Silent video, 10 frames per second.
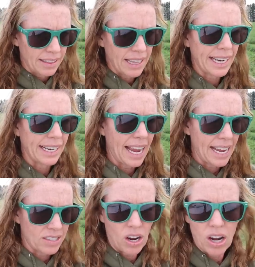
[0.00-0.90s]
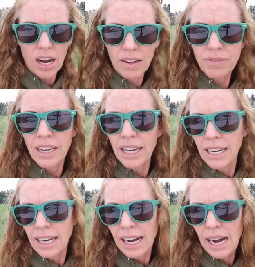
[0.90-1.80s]
that gas off.
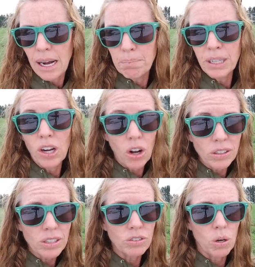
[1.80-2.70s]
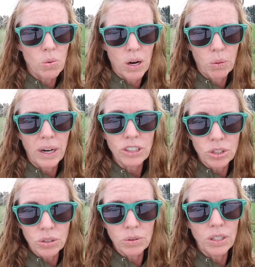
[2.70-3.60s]
But you also don't want to wait
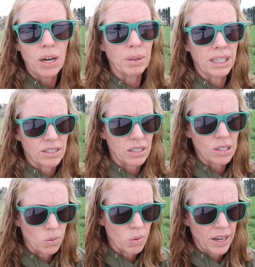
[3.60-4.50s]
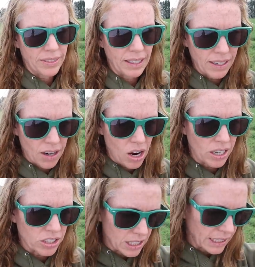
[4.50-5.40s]
too long because you don't want the
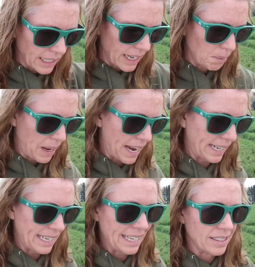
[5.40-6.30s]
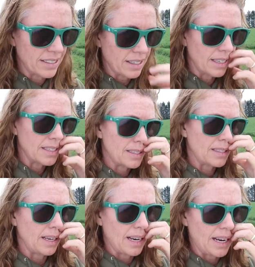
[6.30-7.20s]
oxygen getting back into this